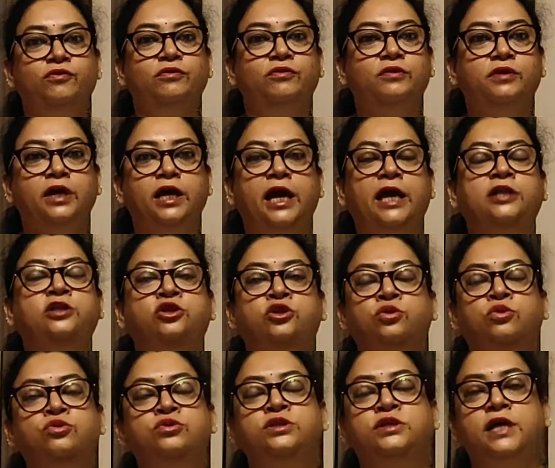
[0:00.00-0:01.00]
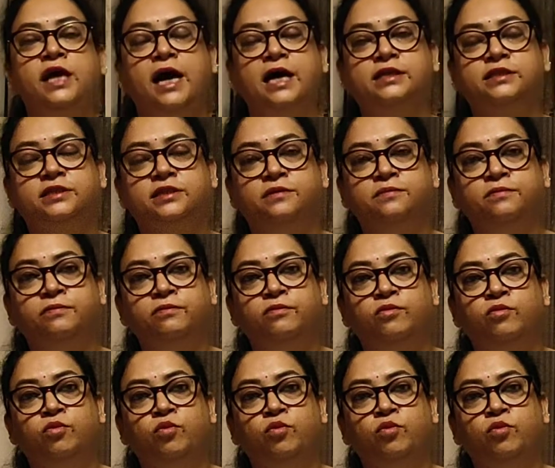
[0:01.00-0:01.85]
And you do it with a lot